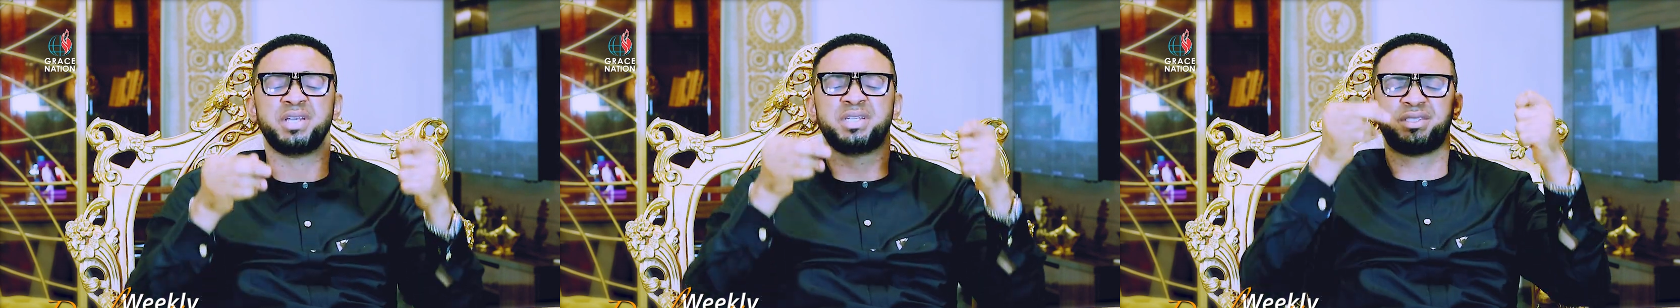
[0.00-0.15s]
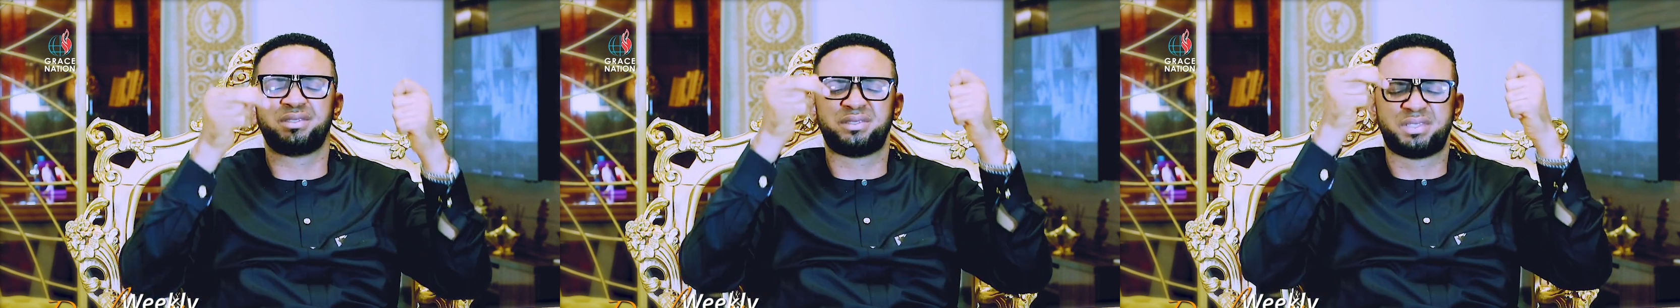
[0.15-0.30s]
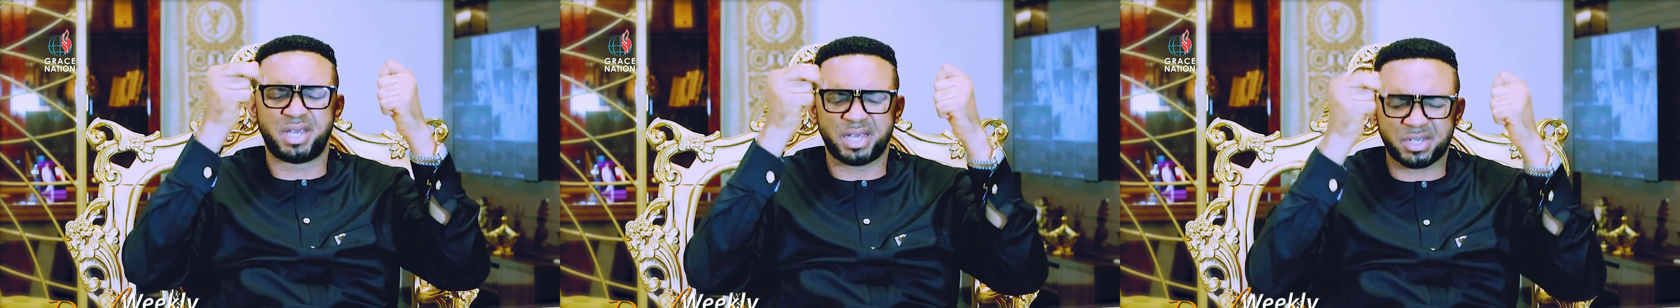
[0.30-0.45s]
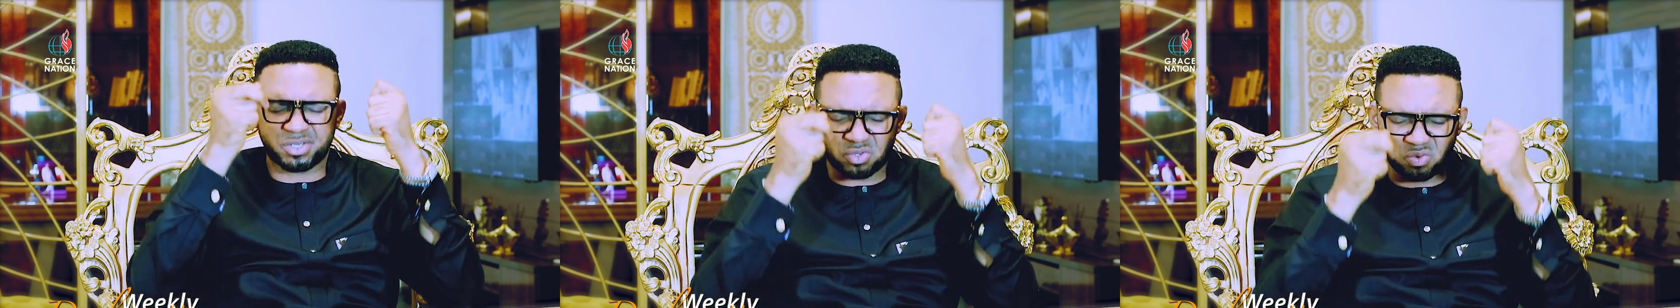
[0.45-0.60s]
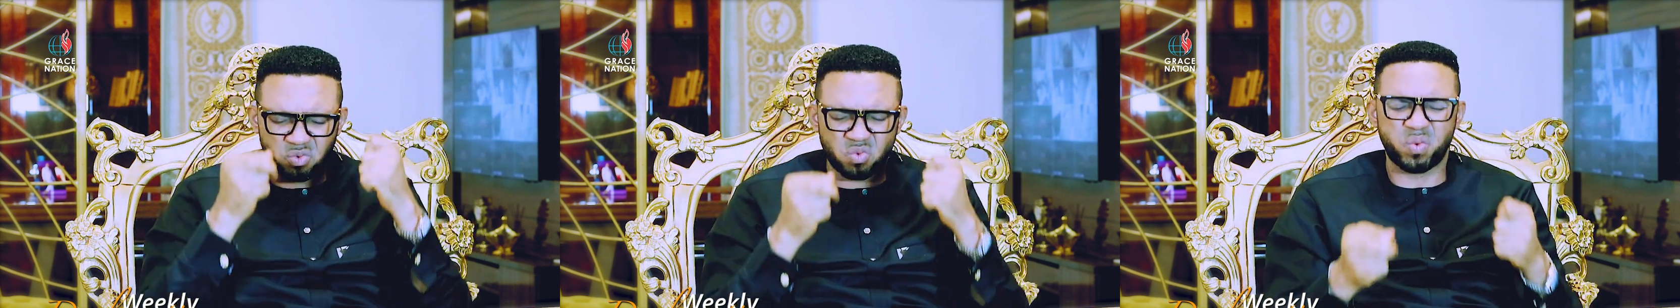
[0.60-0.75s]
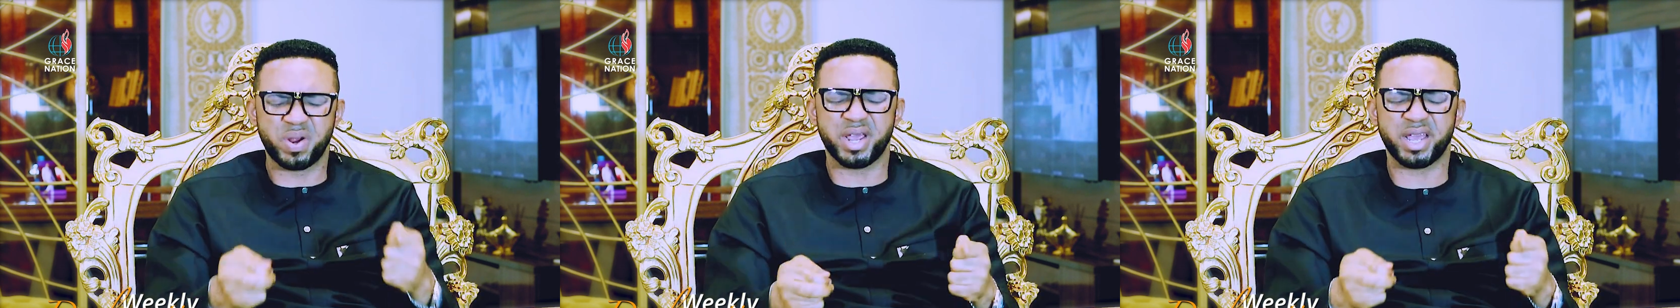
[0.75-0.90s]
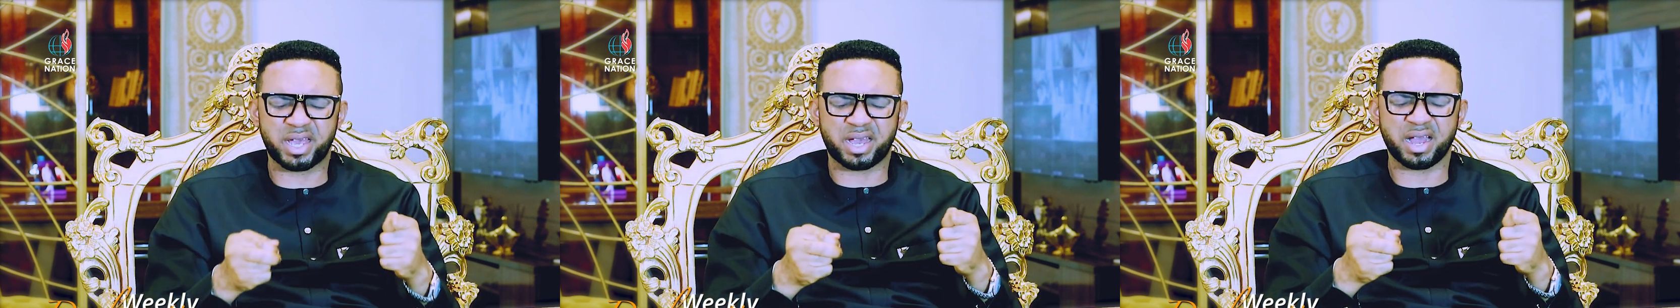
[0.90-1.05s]
this
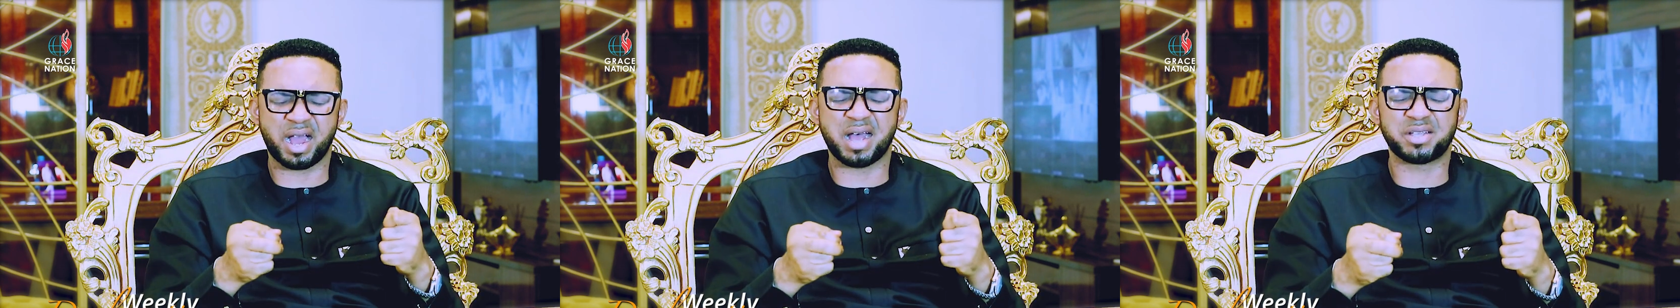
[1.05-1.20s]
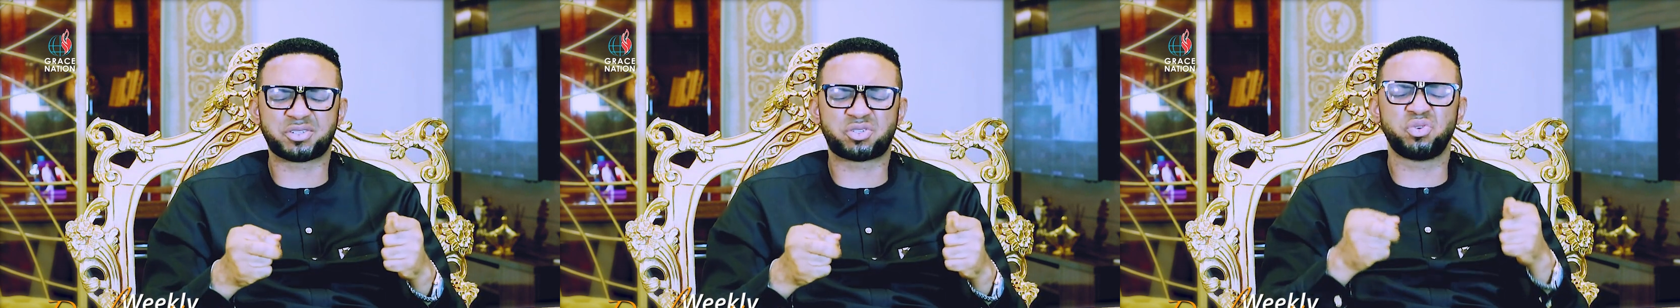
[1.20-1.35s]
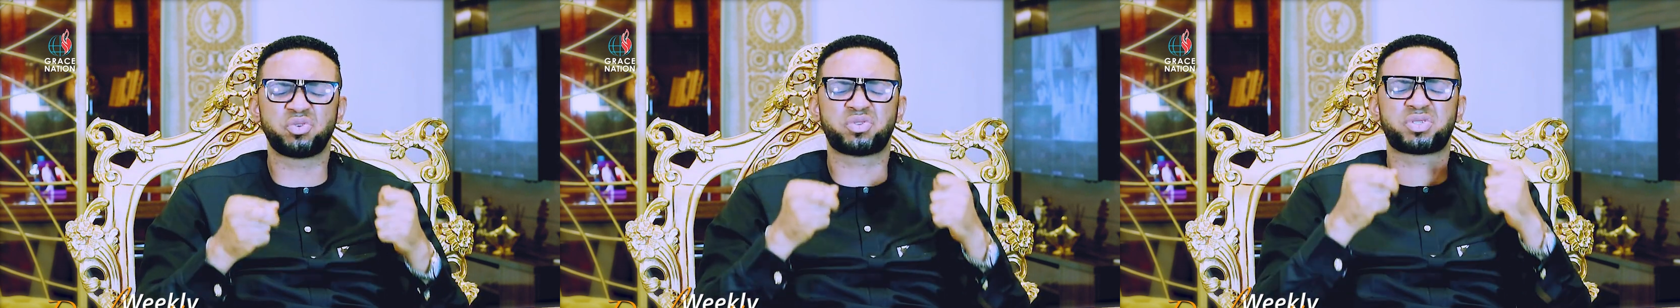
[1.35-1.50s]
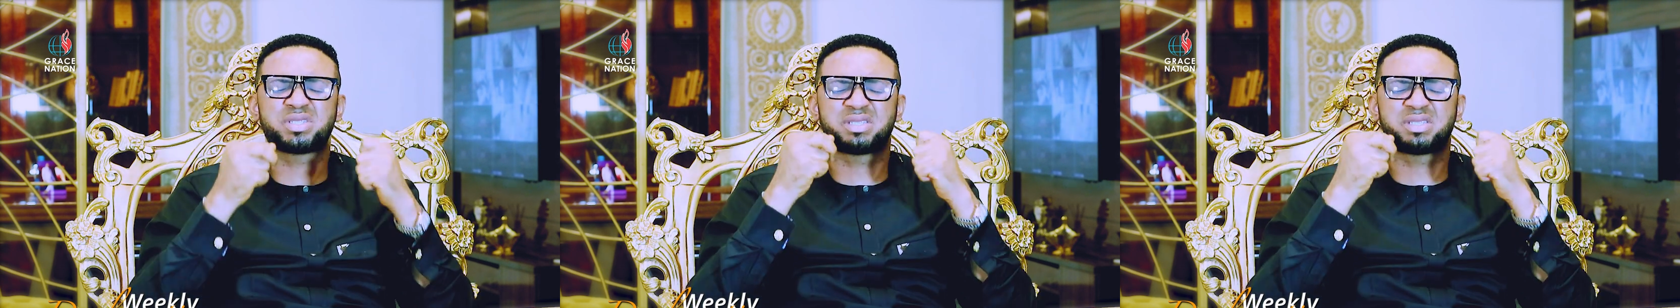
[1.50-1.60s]
week, as you